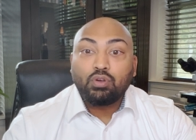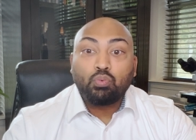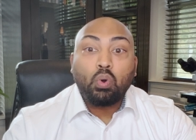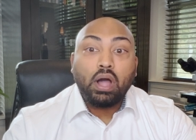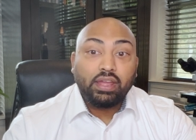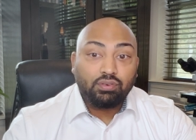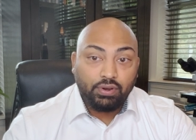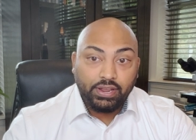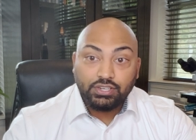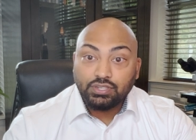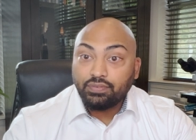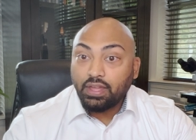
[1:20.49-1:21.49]
a wide
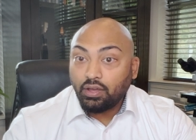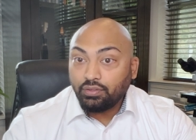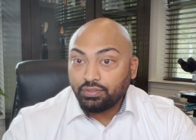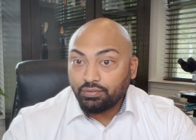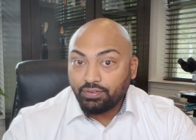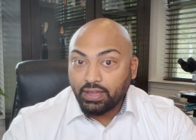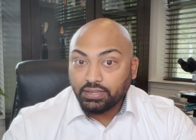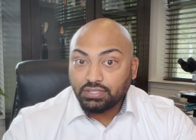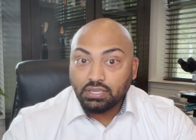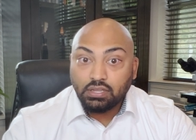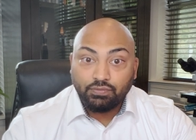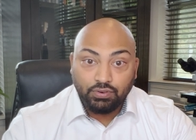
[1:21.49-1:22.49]
range of health
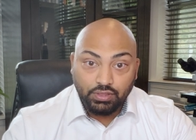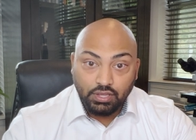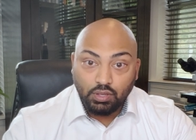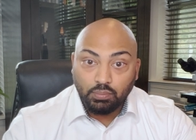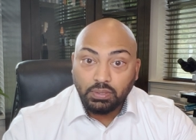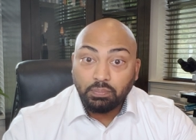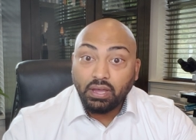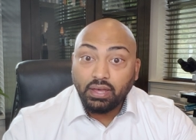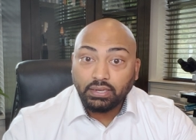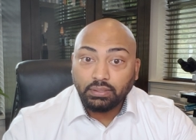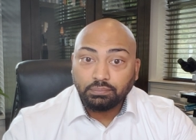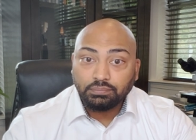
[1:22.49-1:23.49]
effects for the human
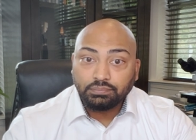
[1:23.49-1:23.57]
body.